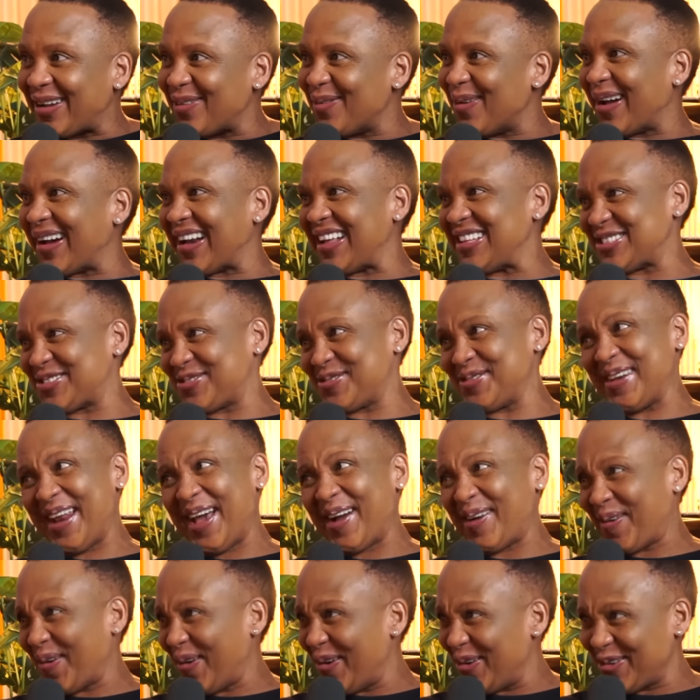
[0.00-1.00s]
What else should I
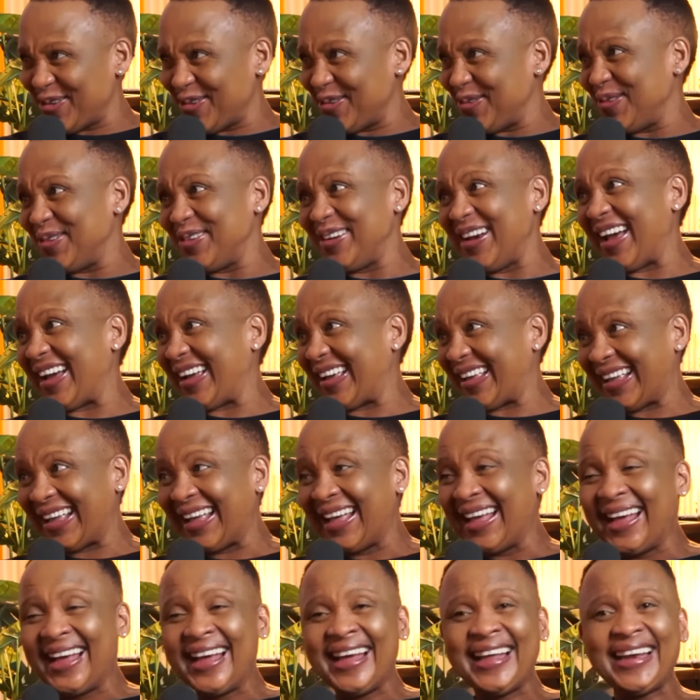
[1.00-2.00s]
call you? Like
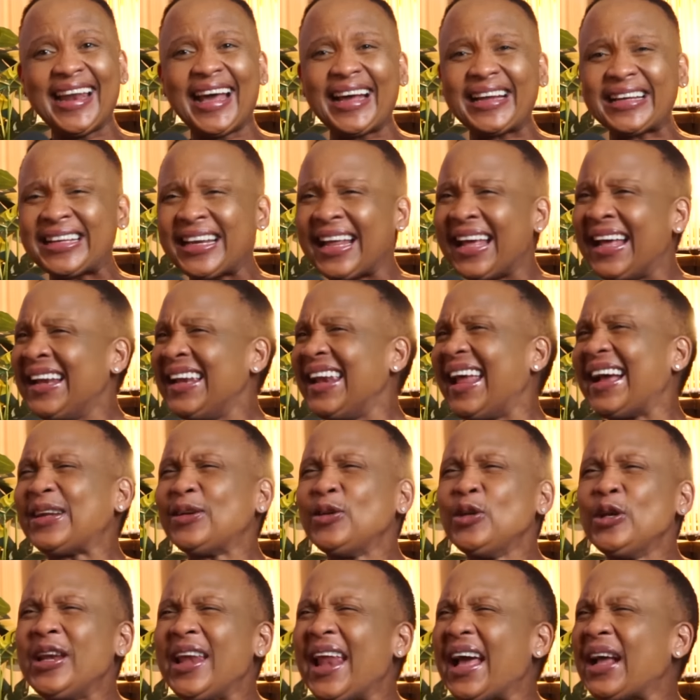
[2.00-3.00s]

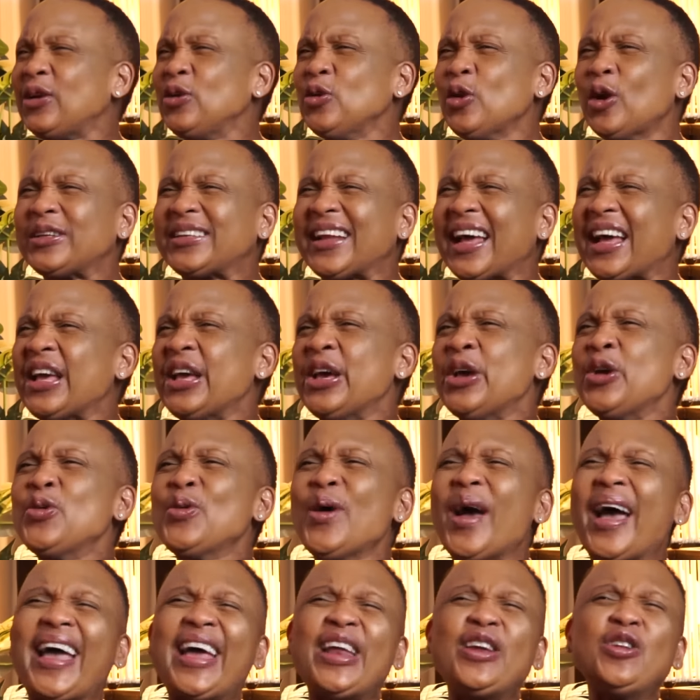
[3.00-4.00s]
Nota, you
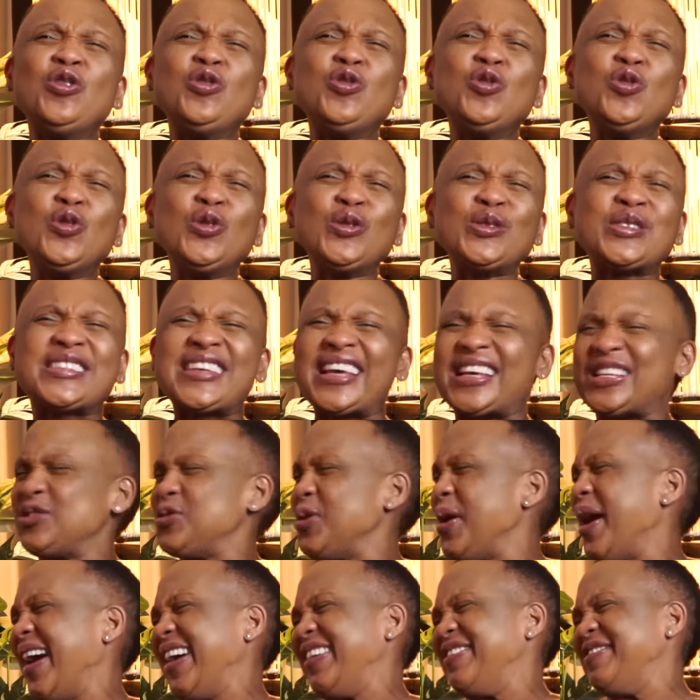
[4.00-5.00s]
are a nuisance. You
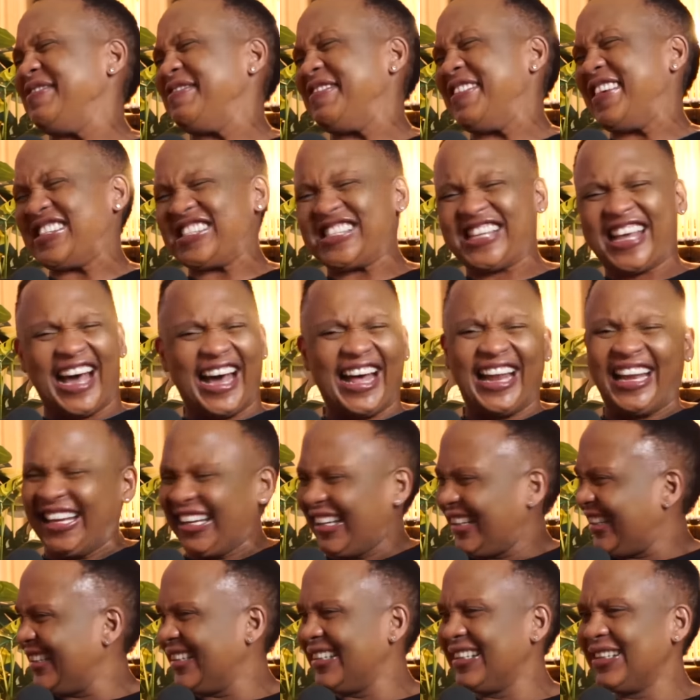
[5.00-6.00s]
are a
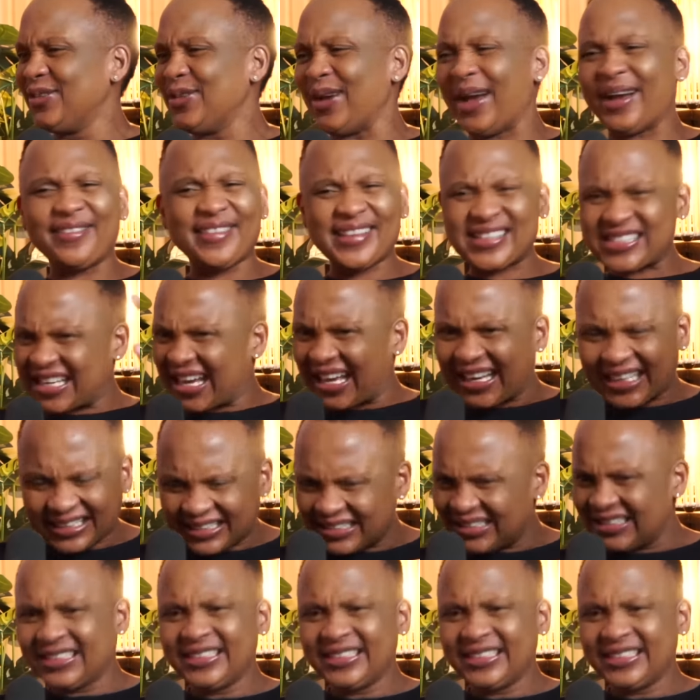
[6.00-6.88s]
rascal. You are a rascal.